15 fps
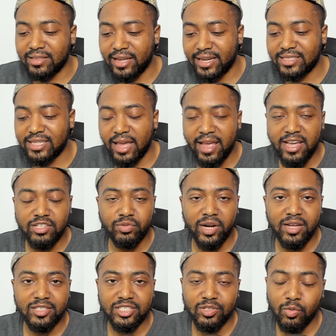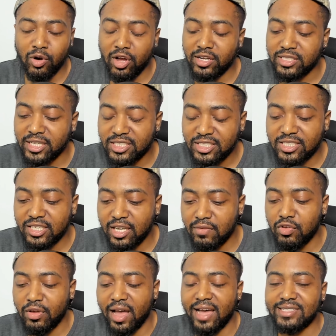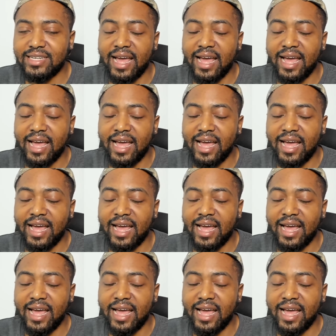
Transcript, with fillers: That's the age range she was. And just to give you guys